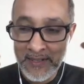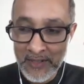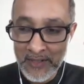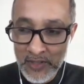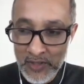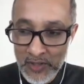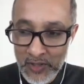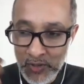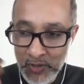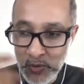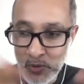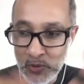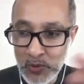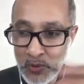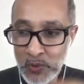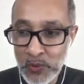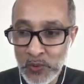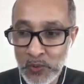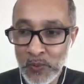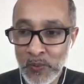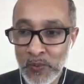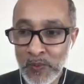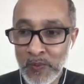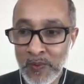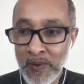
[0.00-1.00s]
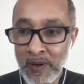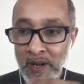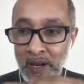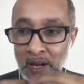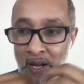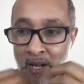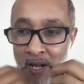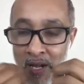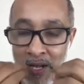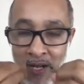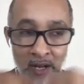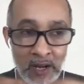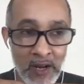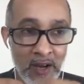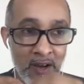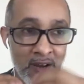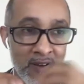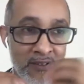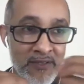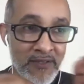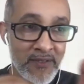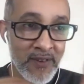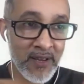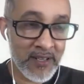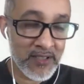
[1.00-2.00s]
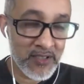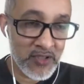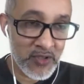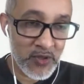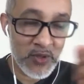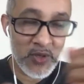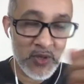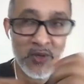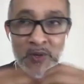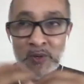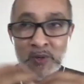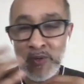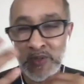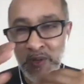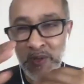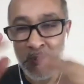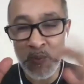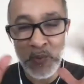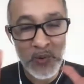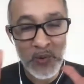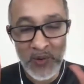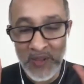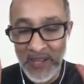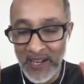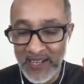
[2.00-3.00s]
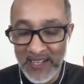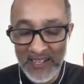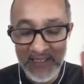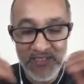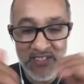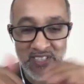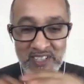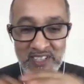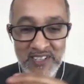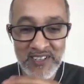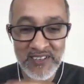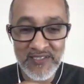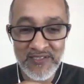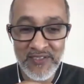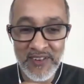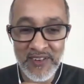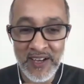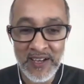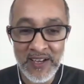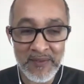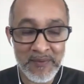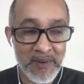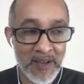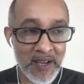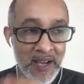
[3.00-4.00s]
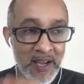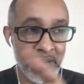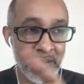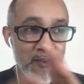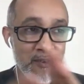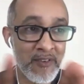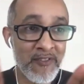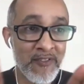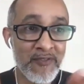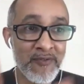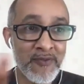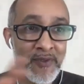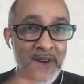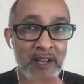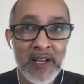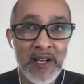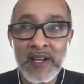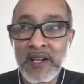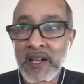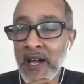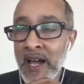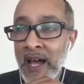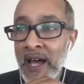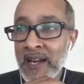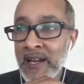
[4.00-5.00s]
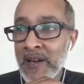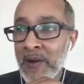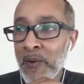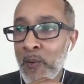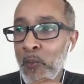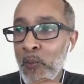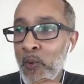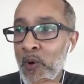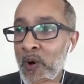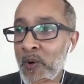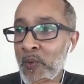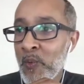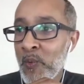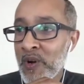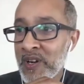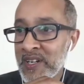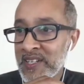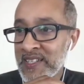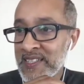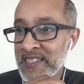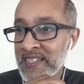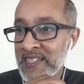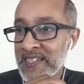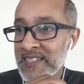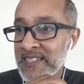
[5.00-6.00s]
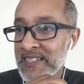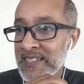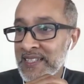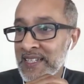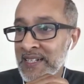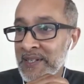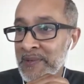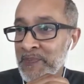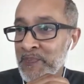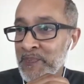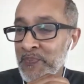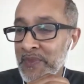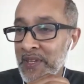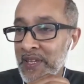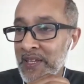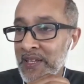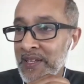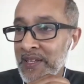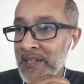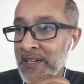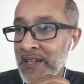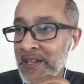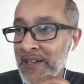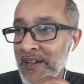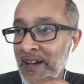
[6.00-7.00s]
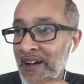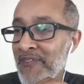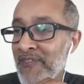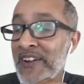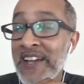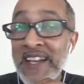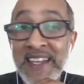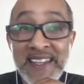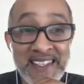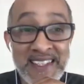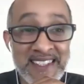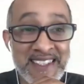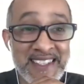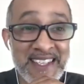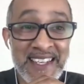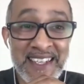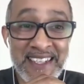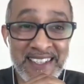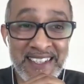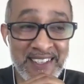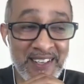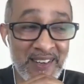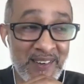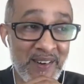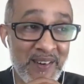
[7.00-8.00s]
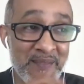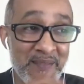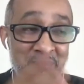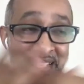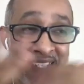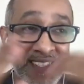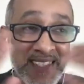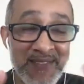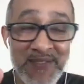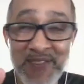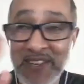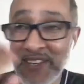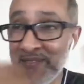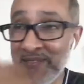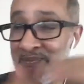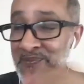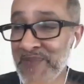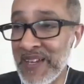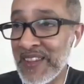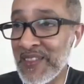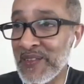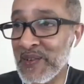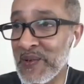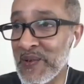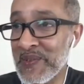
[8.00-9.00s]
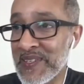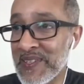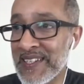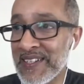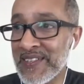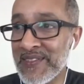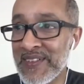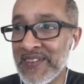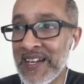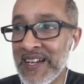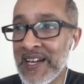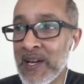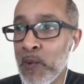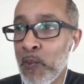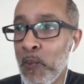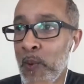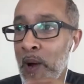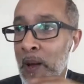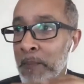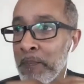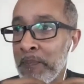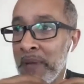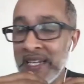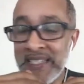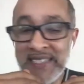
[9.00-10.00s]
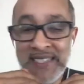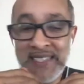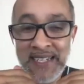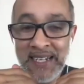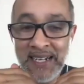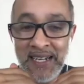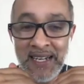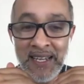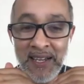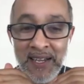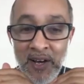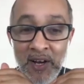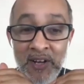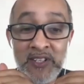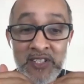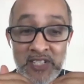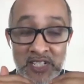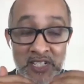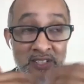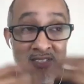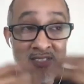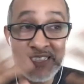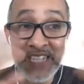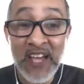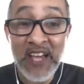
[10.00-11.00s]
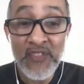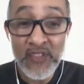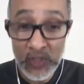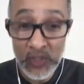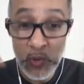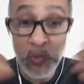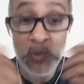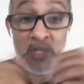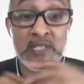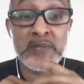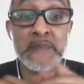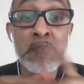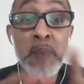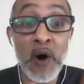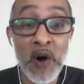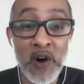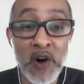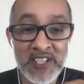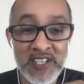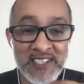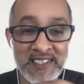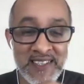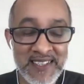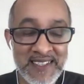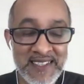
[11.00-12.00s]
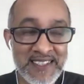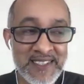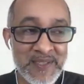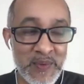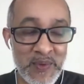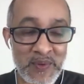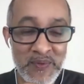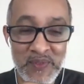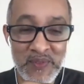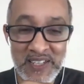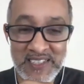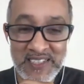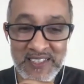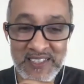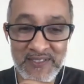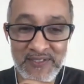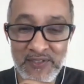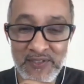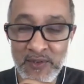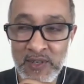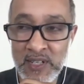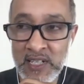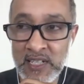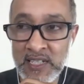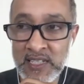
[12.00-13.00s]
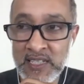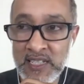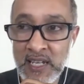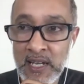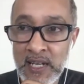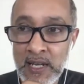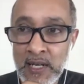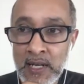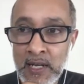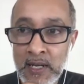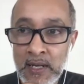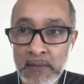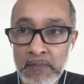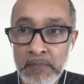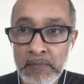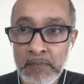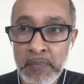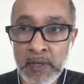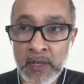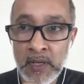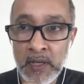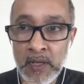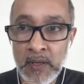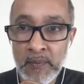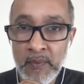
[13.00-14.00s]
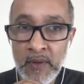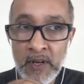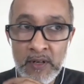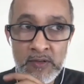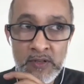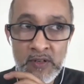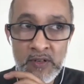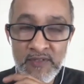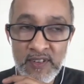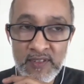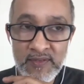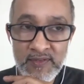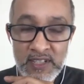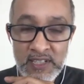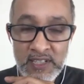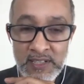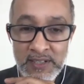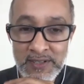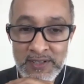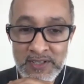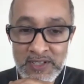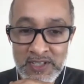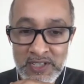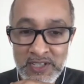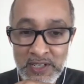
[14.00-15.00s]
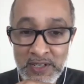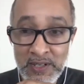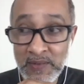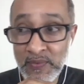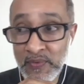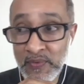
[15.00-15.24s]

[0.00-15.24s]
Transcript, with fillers: to love and to hold and all that kind of stuff. Um, and and what what is it? Um, I forget the saying, you know, uh, because I've not even been through it myself. Where basically, until death do us part. That's a, that's a phrase. But 150 years ago in